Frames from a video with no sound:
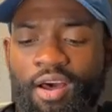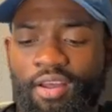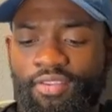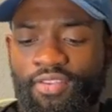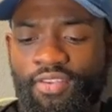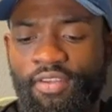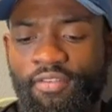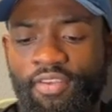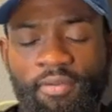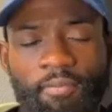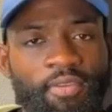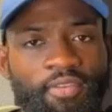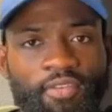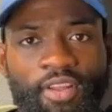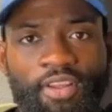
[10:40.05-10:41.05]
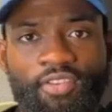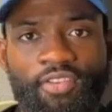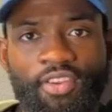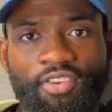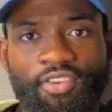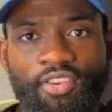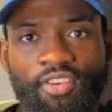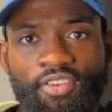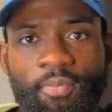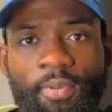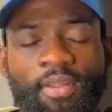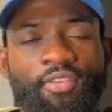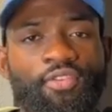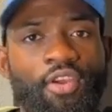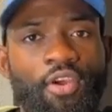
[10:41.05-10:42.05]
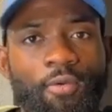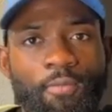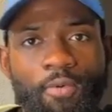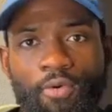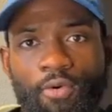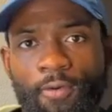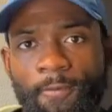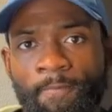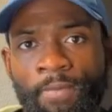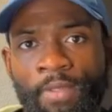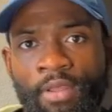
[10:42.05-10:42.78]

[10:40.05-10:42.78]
significant piece of legislation to expand the scope or